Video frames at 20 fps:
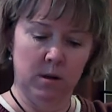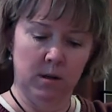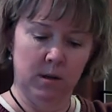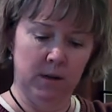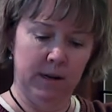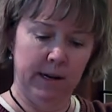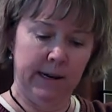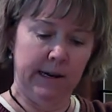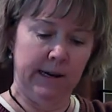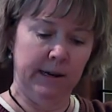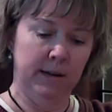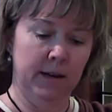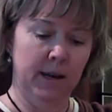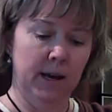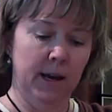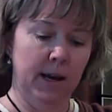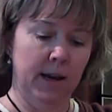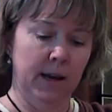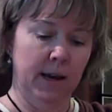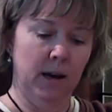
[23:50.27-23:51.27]
Dang.
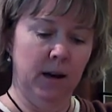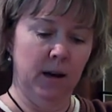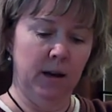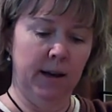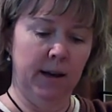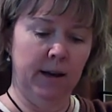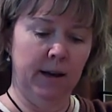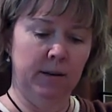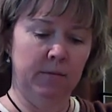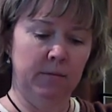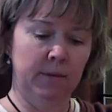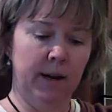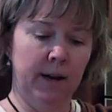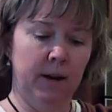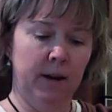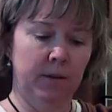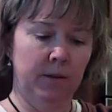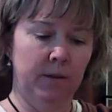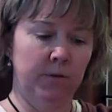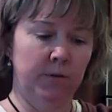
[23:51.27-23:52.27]
And
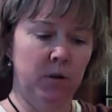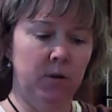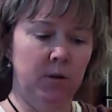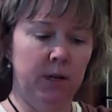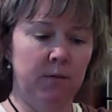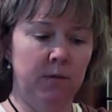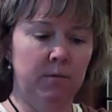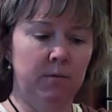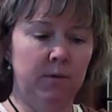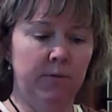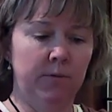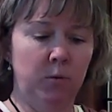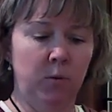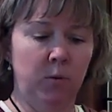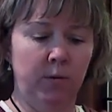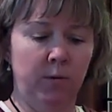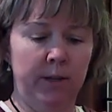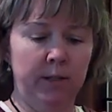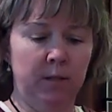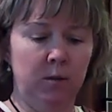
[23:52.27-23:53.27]
yeah, if you
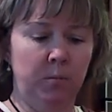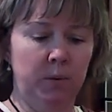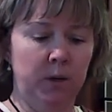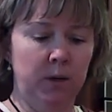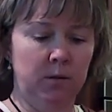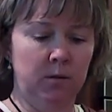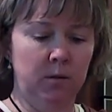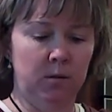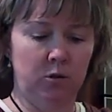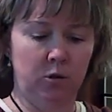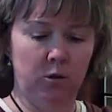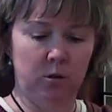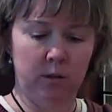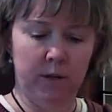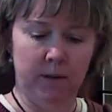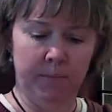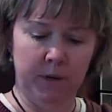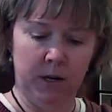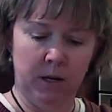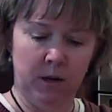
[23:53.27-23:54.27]
want recipes, just
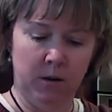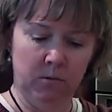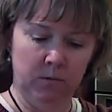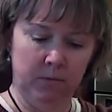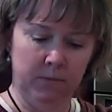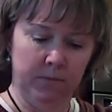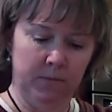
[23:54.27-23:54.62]
let me know.